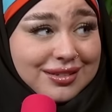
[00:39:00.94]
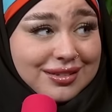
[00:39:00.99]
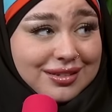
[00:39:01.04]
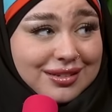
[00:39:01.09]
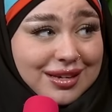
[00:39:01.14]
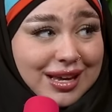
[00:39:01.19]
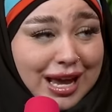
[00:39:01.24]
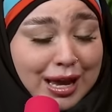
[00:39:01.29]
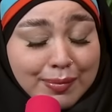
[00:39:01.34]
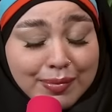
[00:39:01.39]

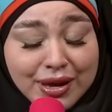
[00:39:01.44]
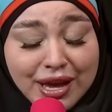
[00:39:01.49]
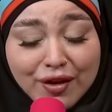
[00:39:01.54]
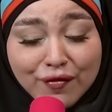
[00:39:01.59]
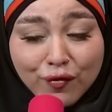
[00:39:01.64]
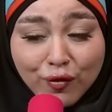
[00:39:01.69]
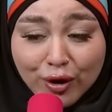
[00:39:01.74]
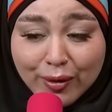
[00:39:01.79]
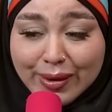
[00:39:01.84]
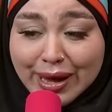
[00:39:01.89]
Yeah. APA
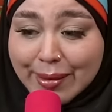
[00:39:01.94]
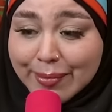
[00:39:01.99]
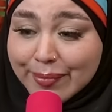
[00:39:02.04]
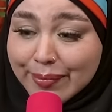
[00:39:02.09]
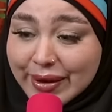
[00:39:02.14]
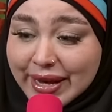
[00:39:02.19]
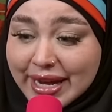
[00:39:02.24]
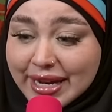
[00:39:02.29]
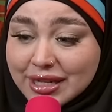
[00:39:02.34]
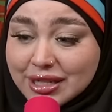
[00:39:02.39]
format,
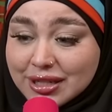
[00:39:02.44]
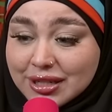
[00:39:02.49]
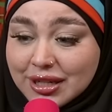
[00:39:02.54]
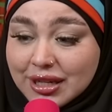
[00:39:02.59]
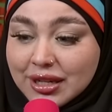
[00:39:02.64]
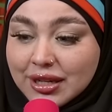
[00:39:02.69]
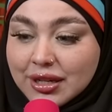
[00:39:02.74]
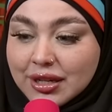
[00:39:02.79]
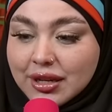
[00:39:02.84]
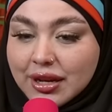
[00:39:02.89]
bitch
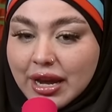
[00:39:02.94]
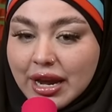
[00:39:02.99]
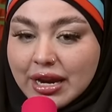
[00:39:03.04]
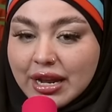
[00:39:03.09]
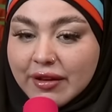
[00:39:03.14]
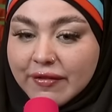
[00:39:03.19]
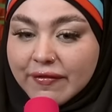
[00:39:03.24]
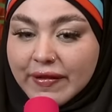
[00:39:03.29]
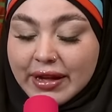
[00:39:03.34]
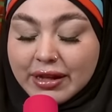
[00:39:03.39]
and
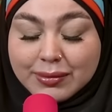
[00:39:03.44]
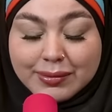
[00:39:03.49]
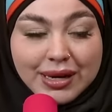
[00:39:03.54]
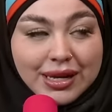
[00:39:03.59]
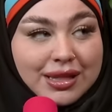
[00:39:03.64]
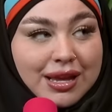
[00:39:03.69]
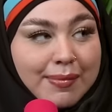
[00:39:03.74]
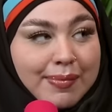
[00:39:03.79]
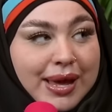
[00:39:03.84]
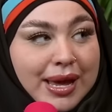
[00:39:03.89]
he failed me
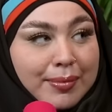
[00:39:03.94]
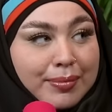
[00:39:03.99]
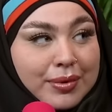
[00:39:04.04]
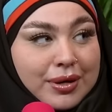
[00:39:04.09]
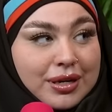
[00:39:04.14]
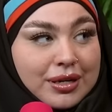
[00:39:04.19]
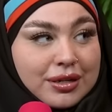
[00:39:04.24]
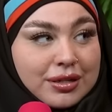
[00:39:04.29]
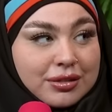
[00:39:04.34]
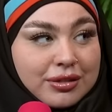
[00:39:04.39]
on that
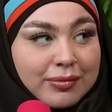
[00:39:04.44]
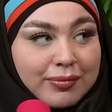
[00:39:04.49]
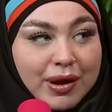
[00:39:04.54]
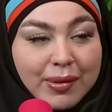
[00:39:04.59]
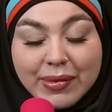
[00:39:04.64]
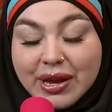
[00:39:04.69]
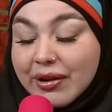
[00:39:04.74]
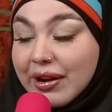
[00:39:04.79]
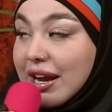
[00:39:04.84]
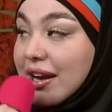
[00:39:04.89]
paper. So I
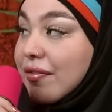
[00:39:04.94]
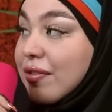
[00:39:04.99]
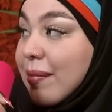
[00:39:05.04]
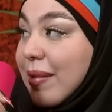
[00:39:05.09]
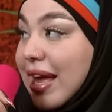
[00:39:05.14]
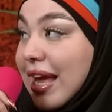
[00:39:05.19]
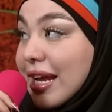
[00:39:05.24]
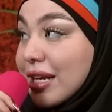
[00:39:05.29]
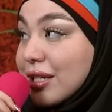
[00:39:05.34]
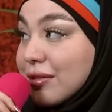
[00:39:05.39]
brought my grade from
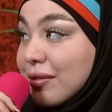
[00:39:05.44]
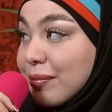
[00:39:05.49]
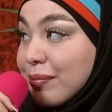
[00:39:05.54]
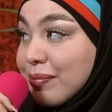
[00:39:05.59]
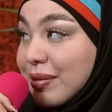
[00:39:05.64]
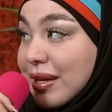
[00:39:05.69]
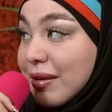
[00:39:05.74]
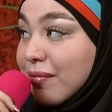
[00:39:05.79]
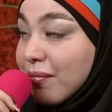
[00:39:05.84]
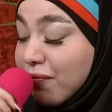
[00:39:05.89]
an A to a
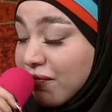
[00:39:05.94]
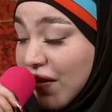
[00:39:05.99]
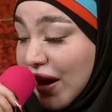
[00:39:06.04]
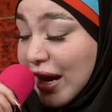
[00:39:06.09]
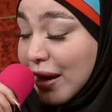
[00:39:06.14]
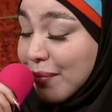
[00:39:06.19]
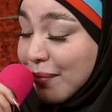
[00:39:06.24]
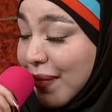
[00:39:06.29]
B fucking